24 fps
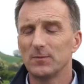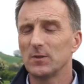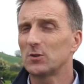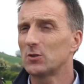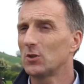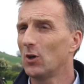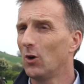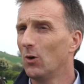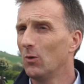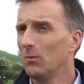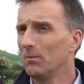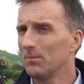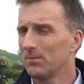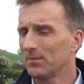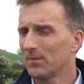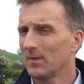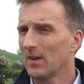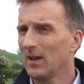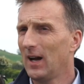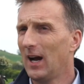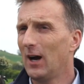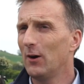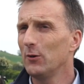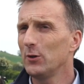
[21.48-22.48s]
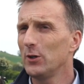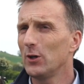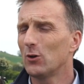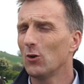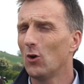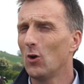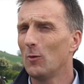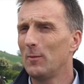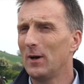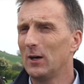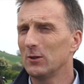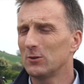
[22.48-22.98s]
So, how do you
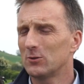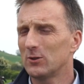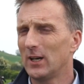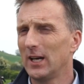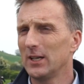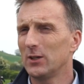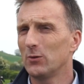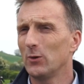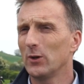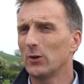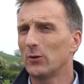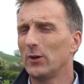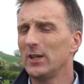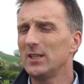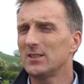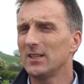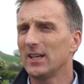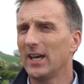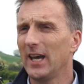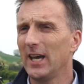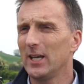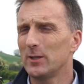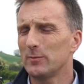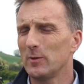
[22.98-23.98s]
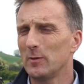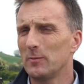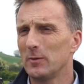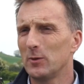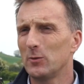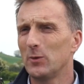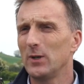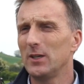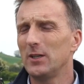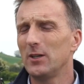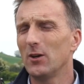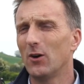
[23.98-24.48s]
go about trying to increase engagement
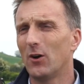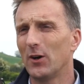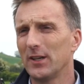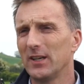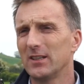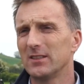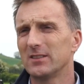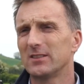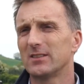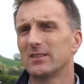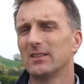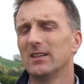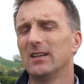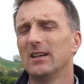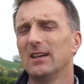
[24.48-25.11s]
between the audience